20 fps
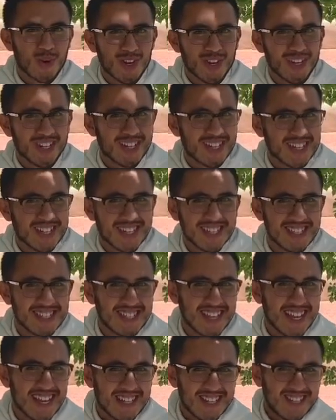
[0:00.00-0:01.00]
the word
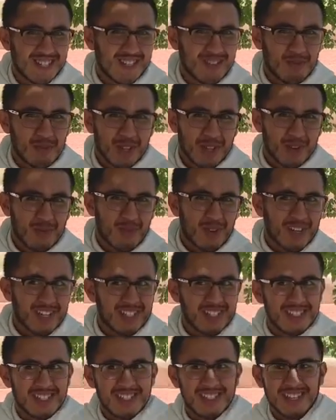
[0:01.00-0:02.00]
content really
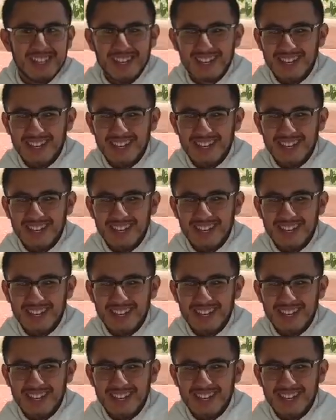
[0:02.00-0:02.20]
was.